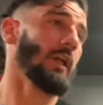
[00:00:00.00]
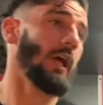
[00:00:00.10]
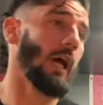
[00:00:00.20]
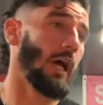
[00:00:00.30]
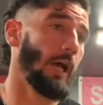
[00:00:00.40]

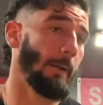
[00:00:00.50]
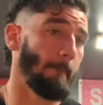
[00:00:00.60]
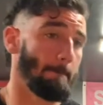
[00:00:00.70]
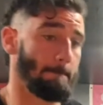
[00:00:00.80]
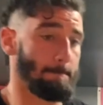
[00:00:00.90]

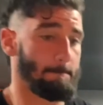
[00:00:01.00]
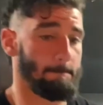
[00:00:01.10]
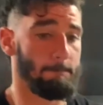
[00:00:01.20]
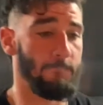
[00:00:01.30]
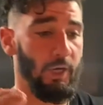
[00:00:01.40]

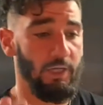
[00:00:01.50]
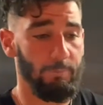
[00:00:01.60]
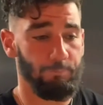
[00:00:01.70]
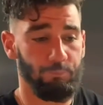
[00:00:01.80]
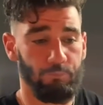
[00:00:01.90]

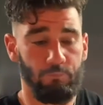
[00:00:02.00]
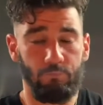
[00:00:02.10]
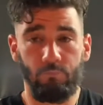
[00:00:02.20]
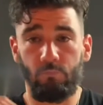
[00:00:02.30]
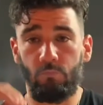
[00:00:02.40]
But
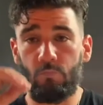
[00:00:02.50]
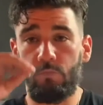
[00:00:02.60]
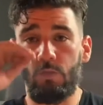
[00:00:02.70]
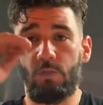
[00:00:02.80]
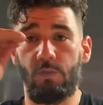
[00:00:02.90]

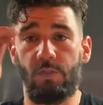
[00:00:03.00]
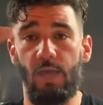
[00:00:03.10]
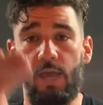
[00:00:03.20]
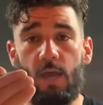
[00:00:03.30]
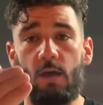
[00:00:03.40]
the
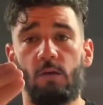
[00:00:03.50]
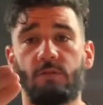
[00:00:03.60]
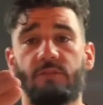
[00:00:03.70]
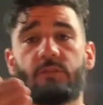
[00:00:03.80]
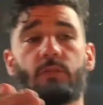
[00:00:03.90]

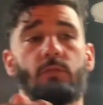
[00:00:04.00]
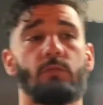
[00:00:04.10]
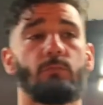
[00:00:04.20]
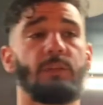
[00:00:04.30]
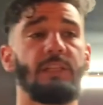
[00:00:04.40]
house
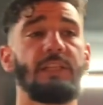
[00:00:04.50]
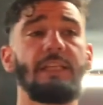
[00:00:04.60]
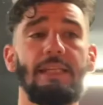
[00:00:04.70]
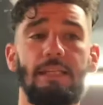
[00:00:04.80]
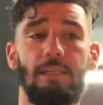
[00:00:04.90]
we
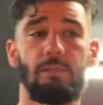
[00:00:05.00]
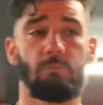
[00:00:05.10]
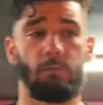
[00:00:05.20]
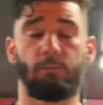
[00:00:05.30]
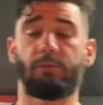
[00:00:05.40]
needed,
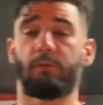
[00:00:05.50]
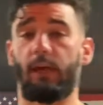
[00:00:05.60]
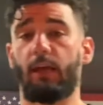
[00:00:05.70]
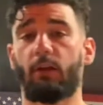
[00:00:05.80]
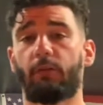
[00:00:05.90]
when we
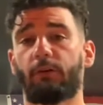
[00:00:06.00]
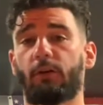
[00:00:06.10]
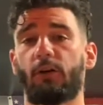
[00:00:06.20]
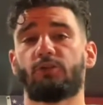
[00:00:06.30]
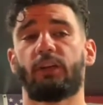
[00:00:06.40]
had all of our
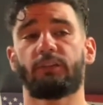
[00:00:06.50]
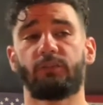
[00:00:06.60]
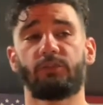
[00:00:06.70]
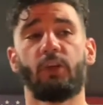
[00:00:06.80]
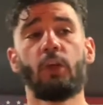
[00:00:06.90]

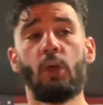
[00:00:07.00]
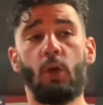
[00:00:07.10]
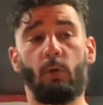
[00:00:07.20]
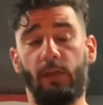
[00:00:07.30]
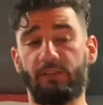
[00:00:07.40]
contractors,
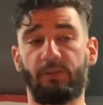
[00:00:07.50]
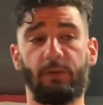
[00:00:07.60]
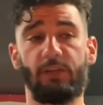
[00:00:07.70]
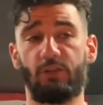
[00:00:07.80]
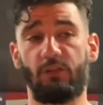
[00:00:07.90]
we had
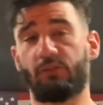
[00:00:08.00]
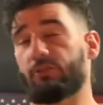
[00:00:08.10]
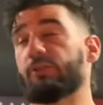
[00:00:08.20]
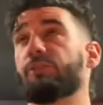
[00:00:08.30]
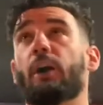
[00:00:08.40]
somebody charge
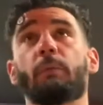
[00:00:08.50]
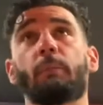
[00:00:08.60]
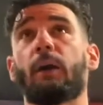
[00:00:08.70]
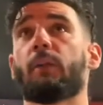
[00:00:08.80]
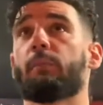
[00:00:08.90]
us a dumb
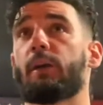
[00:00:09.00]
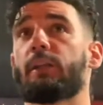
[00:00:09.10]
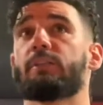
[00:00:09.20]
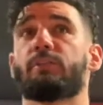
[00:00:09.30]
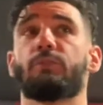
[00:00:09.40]
amount of
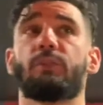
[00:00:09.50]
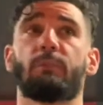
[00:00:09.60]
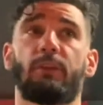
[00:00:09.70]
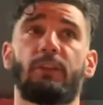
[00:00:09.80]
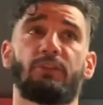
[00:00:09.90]
money to do
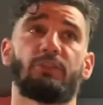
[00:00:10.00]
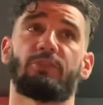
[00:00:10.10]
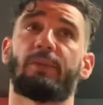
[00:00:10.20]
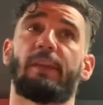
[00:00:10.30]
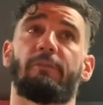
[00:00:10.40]
demolition, so
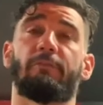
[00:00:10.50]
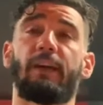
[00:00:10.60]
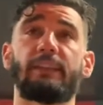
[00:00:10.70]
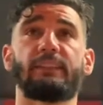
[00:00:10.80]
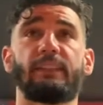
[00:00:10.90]
we had to
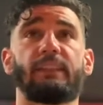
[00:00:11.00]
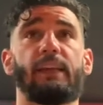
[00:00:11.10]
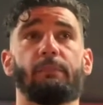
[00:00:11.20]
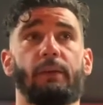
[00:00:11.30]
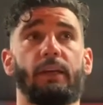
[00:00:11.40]
fight to get
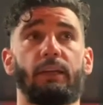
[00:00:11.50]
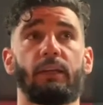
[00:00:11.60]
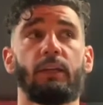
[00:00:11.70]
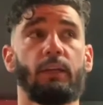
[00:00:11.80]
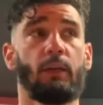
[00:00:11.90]
that
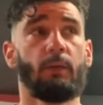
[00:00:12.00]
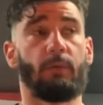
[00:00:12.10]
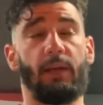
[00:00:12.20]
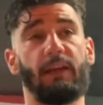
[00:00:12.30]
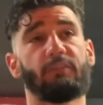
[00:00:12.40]
back.
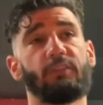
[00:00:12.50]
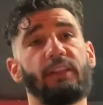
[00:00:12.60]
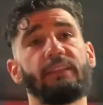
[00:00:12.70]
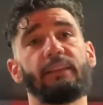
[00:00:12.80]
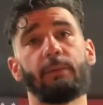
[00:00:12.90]
But after they
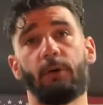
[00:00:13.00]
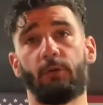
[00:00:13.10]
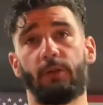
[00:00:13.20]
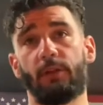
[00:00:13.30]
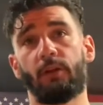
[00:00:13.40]

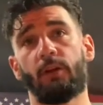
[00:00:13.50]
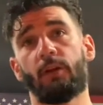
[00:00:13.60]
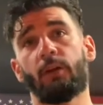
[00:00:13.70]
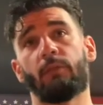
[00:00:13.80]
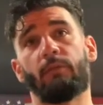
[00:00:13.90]
demoed it,
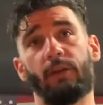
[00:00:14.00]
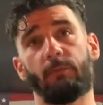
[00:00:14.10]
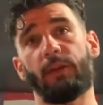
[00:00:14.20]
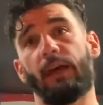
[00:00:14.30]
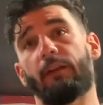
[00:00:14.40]
then
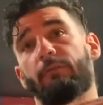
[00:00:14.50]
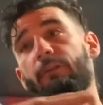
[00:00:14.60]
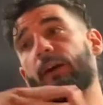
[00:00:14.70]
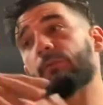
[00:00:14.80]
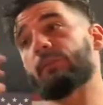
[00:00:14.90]
we had to
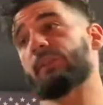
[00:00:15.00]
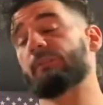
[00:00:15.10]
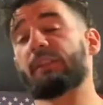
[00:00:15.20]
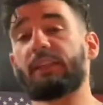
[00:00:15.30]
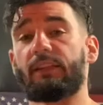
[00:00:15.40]
fight with
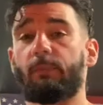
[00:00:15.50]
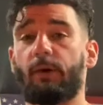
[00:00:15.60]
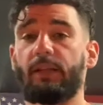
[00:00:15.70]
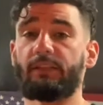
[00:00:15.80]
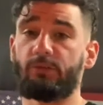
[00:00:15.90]
them to get the
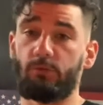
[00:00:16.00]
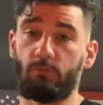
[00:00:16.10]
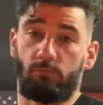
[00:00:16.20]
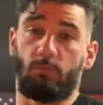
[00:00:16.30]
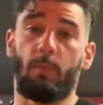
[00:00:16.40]
money
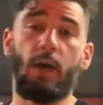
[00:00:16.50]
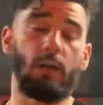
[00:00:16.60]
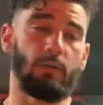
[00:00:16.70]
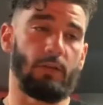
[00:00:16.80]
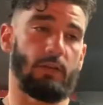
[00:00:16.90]
to
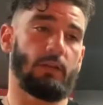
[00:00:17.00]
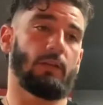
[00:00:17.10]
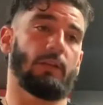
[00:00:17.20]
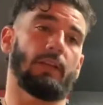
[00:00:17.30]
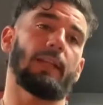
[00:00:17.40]
remodel it.
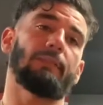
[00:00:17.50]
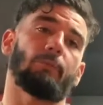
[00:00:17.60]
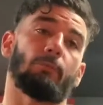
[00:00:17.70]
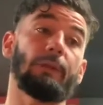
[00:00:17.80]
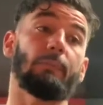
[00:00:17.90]
And not
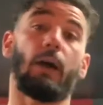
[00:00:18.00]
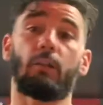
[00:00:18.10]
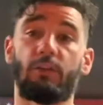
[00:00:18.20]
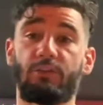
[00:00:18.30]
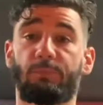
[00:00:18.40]
even
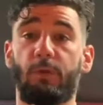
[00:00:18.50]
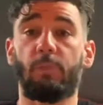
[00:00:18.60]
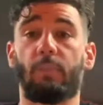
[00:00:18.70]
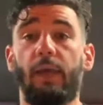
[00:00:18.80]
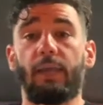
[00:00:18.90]
remodel it, just put
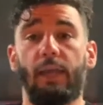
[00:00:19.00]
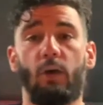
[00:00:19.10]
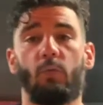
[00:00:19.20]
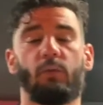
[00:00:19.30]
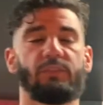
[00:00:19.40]
it back
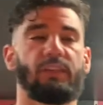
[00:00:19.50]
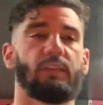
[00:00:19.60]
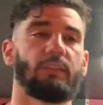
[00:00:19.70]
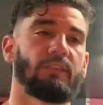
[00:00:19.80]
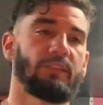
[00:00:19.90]
how it was
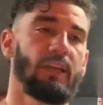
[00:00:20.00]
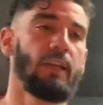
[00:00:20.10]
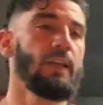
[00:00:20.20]
at least.